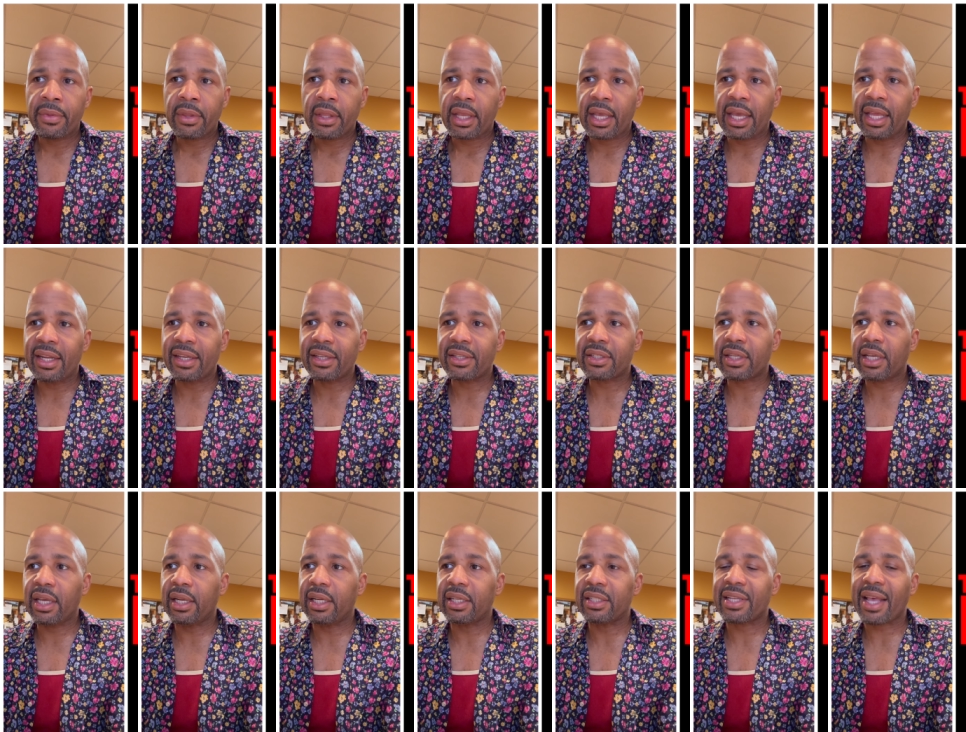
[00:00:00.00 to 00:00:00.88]
It is
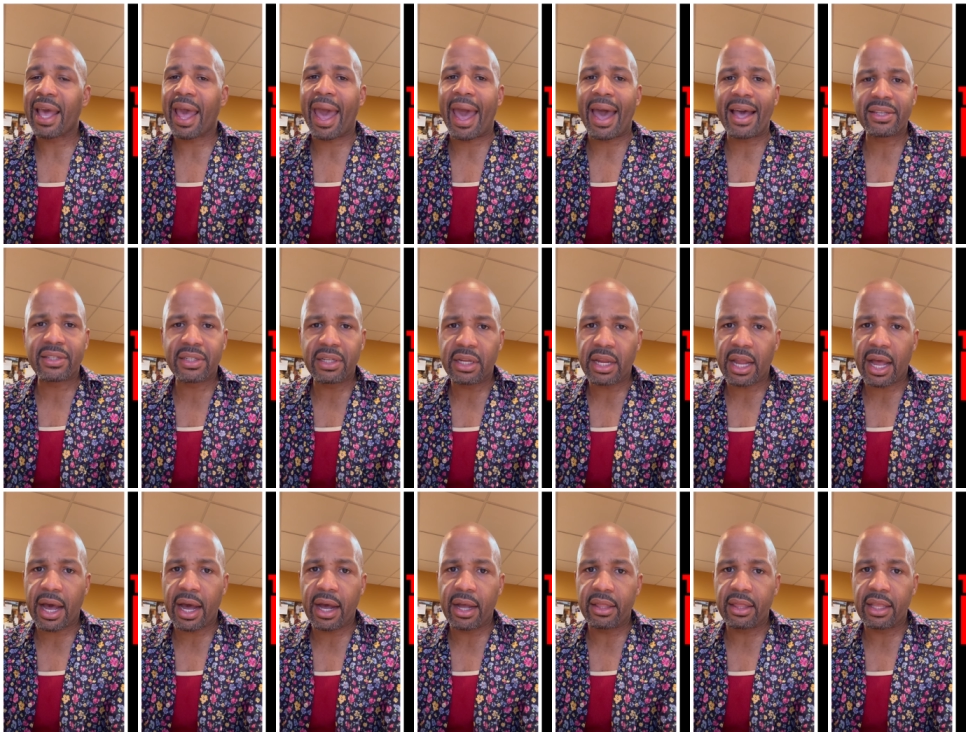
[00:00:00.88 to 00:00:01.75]
it is
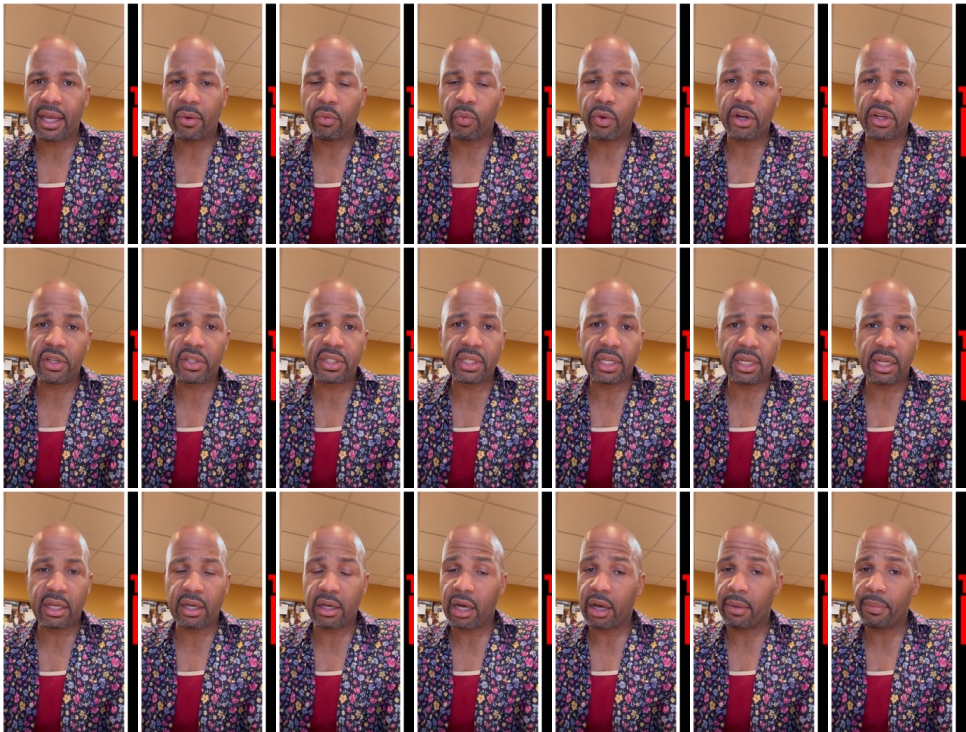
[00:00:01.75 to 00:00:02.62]
asinine that we're
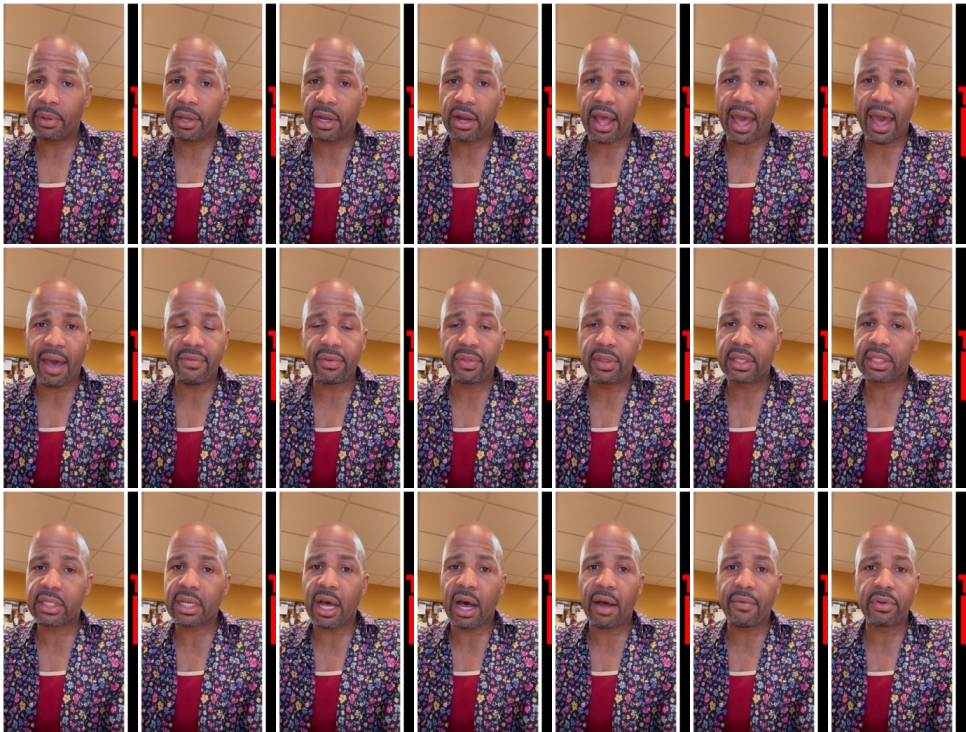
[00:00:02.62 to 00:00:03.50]
sitting up here having this
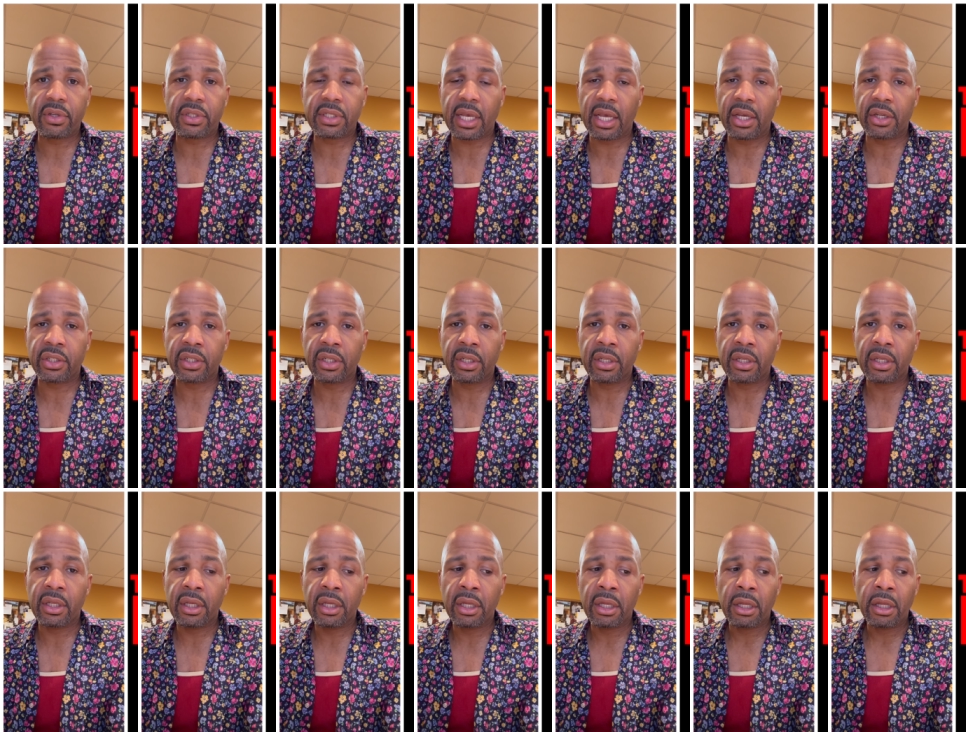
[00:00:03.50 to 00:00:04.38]
conversation.
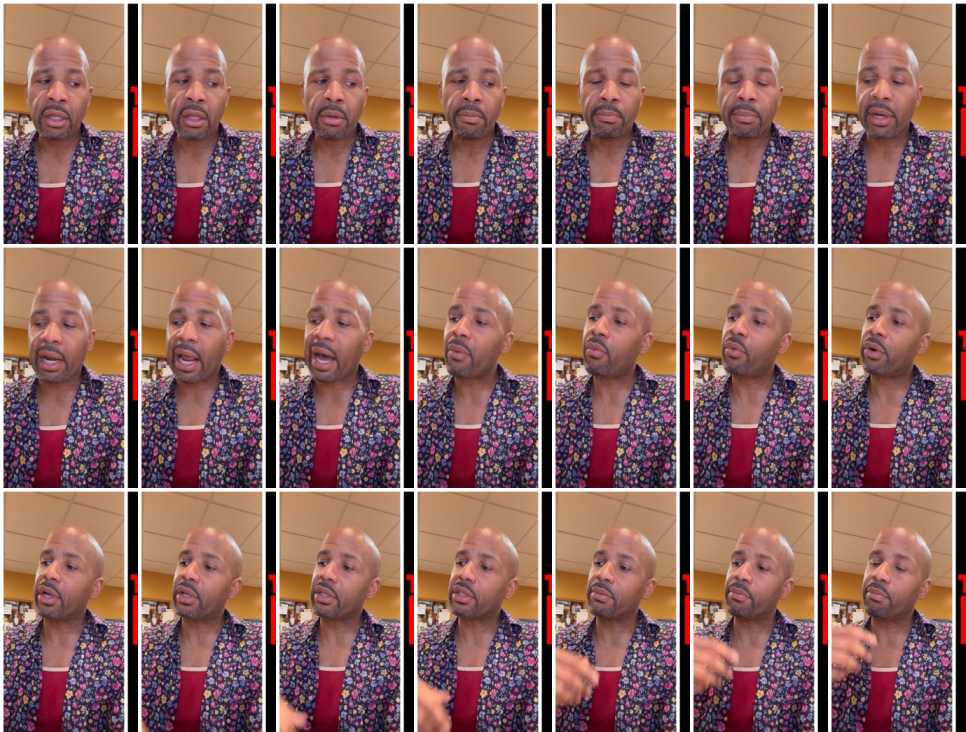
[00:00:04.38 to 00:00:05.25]
But I
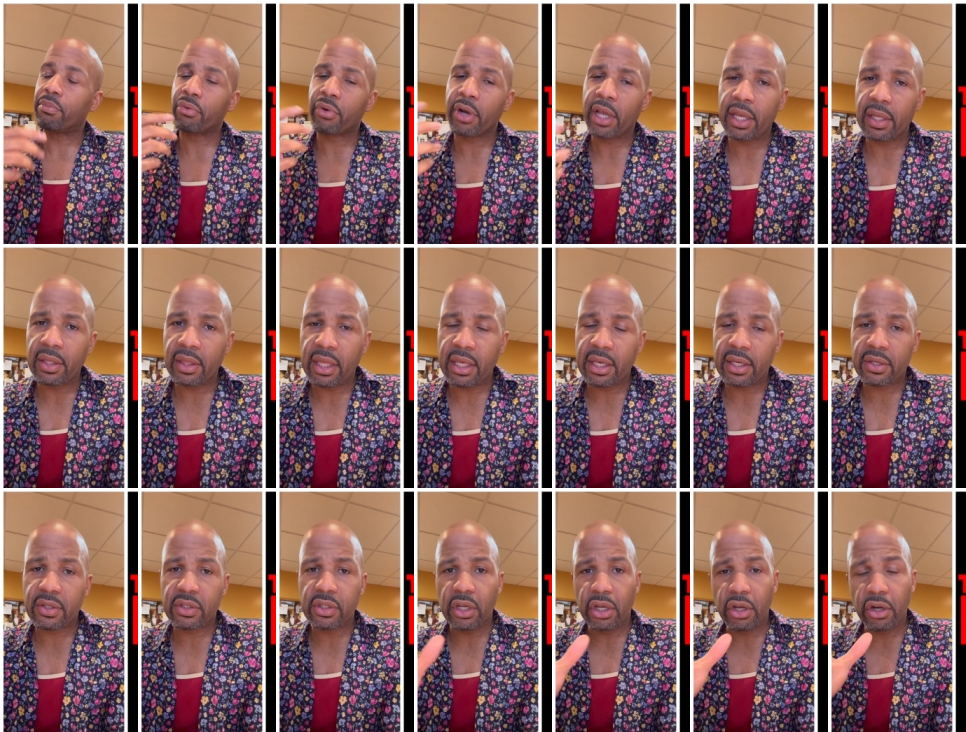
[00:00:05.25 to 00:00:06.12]
wanted to bring
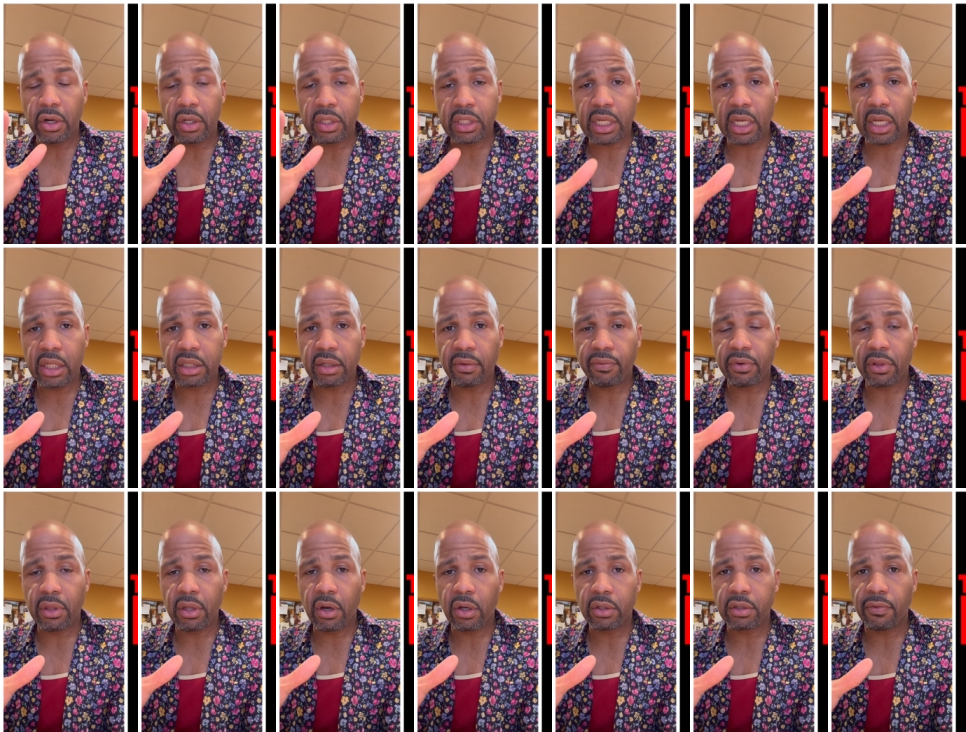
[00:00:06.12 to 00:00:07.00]
this to your attention for
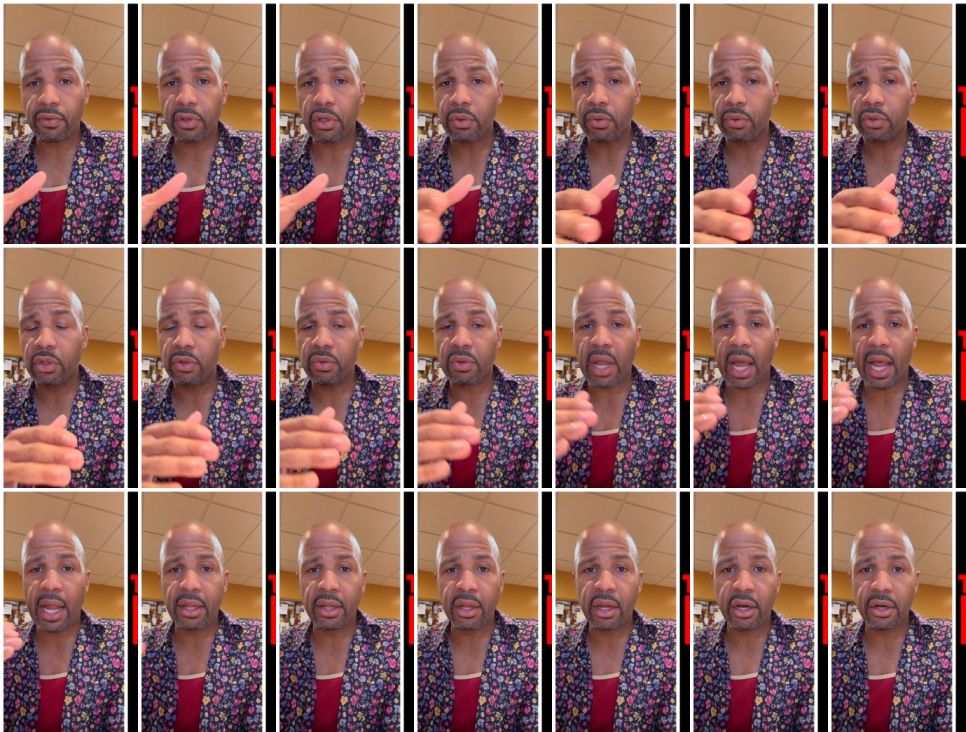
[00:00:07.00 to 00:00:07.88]
those of you who do
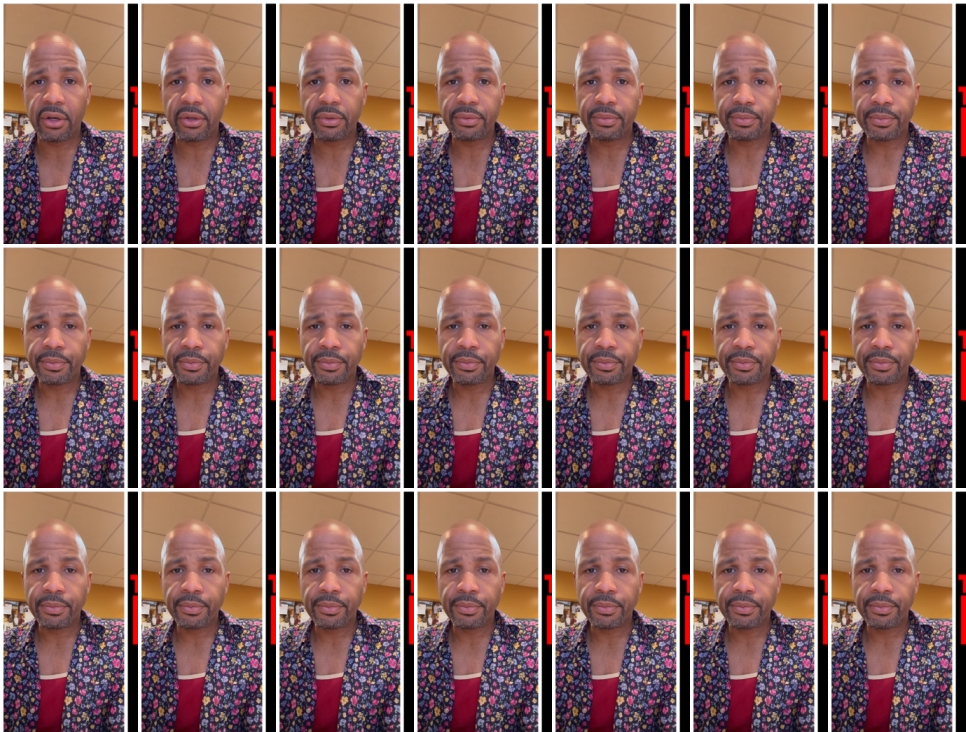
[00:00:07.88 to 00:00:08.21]
not know.